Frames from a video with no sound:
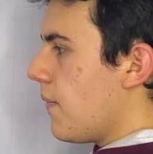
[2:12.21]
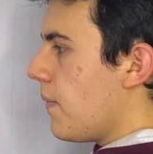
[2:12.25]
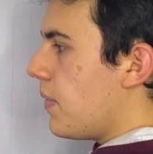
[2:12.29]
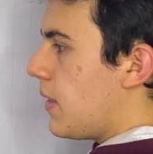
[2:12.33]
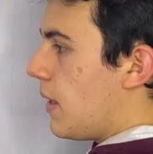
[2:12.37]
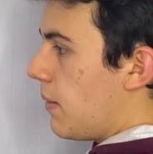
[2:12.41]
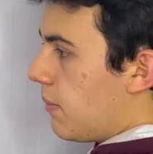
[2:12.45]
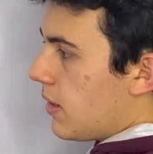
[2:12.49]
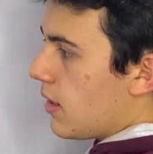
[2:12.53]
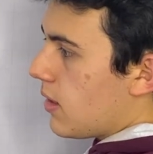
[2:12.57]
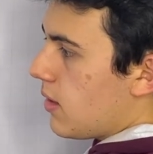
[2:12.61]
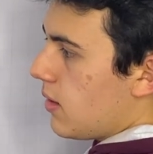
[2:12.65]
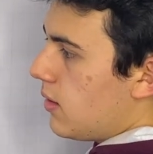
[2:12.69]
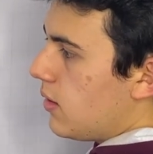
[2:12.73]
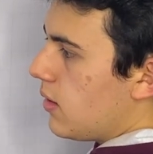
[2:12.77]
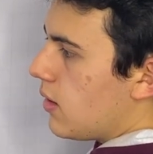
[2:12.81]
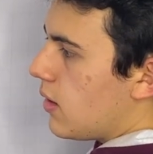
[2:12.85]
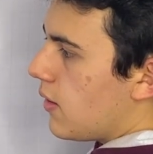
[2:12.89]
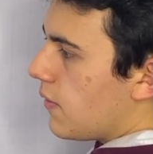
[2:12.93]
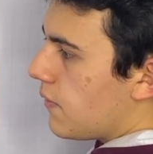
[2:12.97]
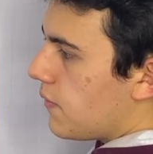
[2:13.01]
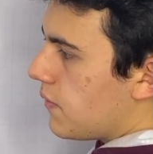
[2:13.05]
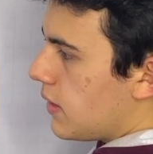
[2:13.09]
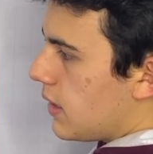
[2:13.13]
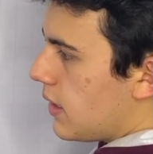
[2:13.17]
The middle
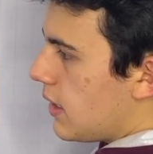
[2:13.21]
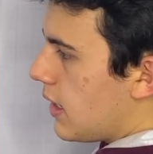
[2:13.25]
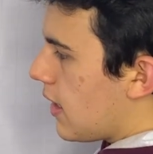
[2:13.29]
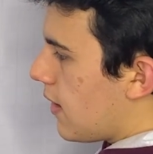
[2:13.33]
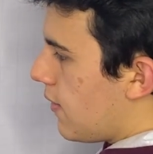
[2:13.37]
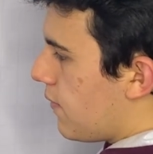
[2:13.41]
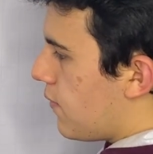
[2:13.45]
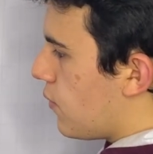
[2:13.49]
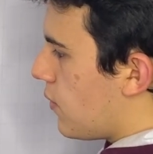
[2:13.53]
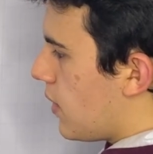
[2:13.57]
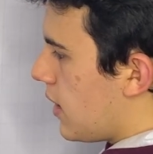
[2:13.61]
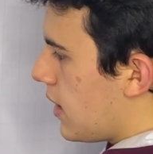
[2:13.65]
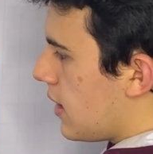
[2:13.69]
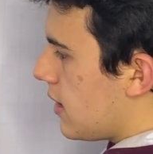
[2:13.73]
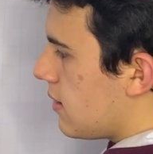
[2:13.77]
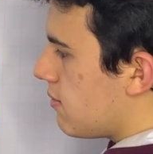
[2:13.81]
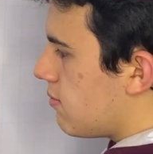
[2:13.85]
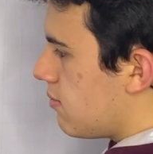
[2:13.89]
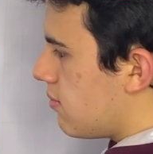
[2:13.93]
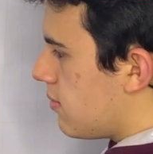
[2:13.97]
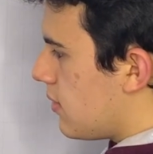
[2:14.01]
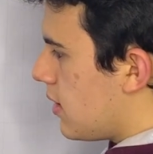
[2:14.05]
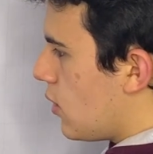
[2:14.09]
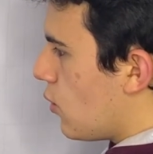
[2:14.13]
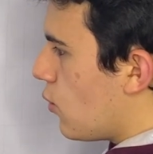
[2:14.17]
of -1
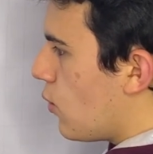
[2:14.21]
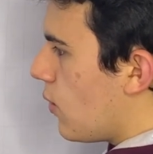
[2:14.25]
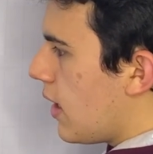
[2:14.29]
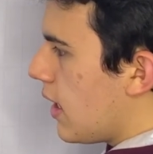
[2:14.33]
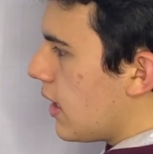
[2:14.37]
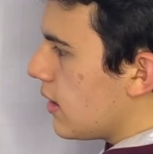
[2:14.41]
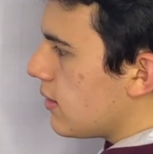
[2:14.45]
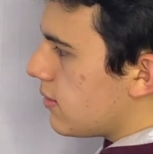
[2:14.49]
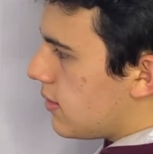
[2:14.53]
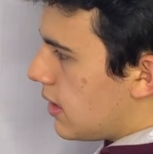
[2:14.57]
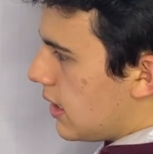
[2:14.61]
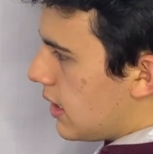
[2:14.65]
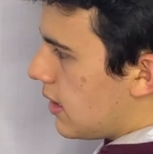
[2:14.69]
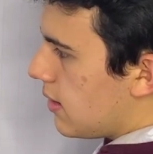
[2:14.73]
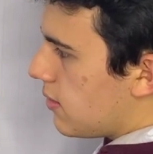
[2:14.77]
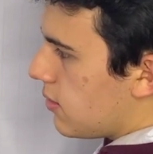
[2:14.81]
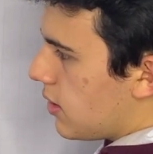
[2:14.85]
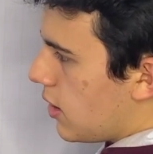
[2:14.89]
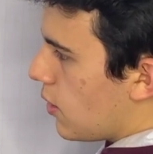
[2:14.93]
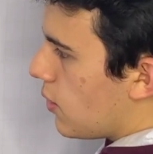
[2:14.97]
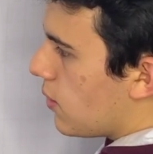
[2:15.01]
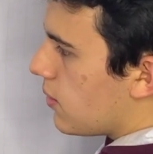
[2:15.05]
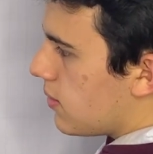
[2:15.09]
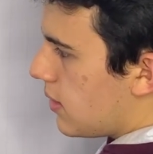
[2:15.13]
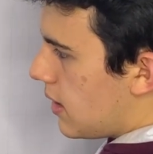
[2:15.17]
and 1,
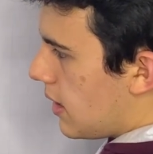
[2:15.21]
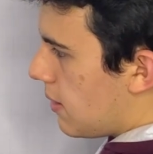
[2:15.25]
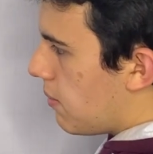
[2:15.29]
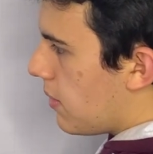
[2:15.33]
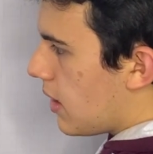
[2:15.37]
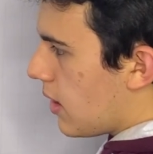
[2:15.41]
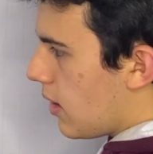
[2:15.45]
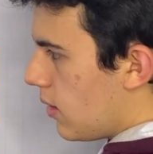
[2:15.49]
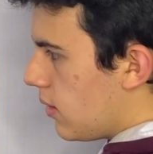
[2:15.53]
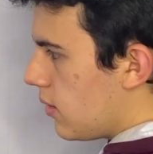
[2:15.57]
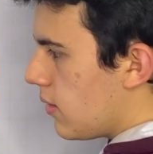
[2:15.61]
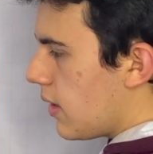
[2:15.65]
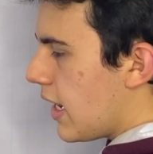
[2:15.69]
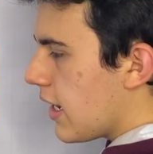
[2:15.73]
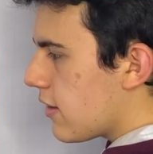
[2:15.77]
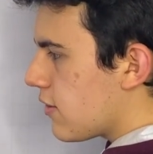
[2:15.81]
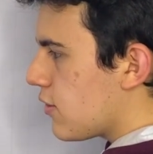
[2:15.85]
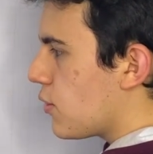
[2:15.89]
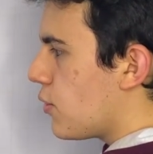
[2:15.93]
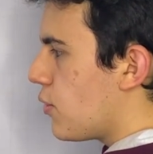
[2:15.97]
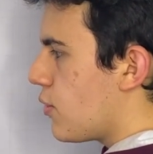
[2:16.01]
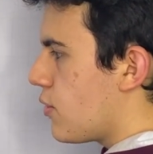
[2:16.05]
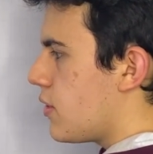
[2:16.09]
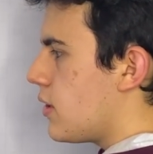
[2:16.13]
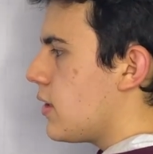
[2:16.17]
the middle x
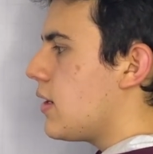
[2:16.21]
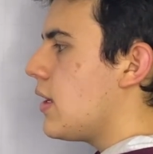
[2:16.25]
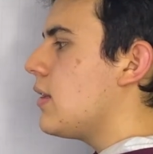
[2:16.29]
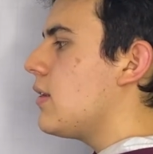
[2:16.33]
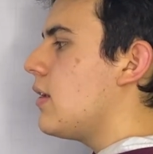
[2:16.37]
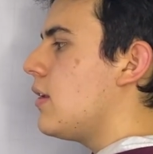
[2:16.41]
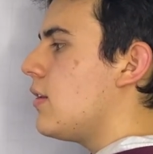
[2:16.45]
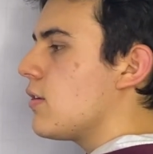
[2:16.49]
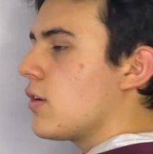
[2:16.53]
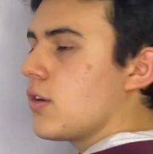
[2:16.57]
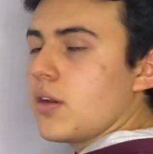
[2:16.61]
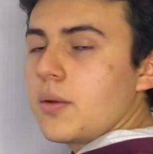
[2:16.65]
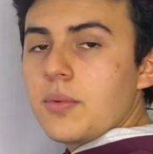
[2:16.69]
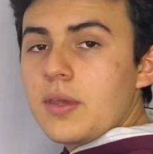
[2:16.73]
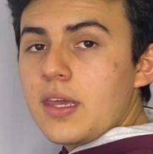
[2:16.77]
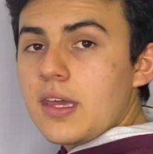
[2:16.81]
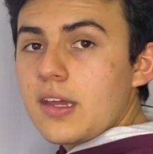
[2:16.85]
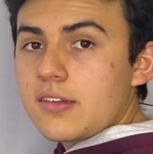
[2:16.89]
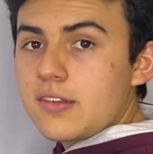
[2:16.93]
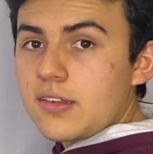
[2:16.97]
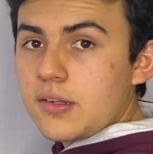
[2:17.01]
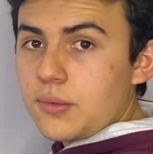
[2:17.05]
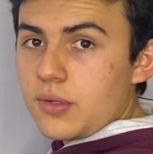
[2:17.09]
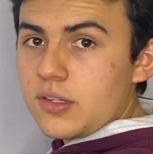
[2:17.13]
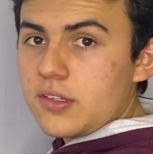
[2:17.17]
coordinate is going to be
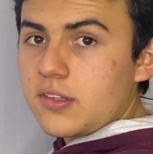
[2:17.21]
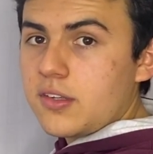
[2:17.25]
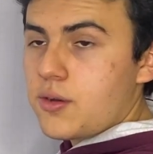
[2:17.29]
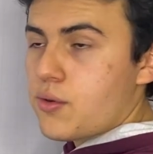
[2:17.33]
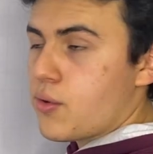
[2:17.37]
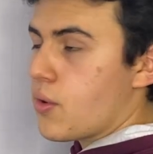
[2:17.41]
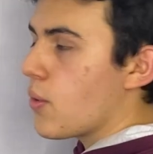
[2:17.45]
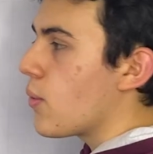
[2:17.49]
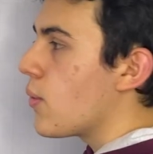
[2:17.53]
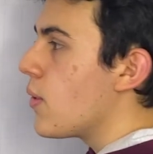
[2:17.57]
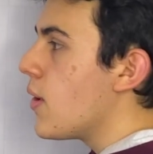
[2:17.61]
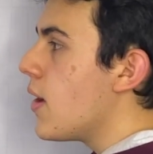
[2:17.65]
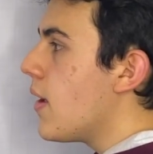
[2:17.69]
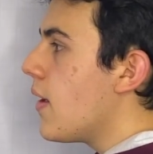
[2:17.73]
x equals 0.